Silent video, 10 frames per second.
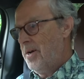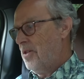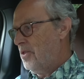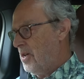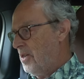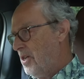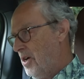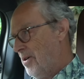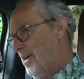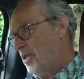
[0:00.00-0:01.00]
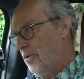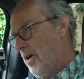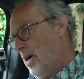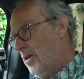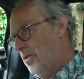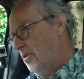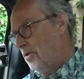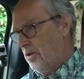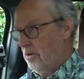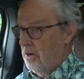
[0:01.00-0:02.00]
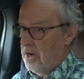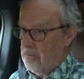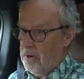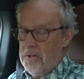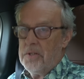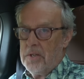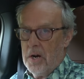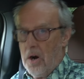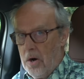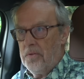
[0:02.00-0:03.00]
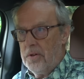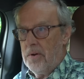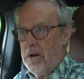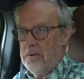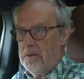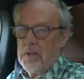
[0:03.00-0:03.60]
the interior to 100 and, well, this car on the road is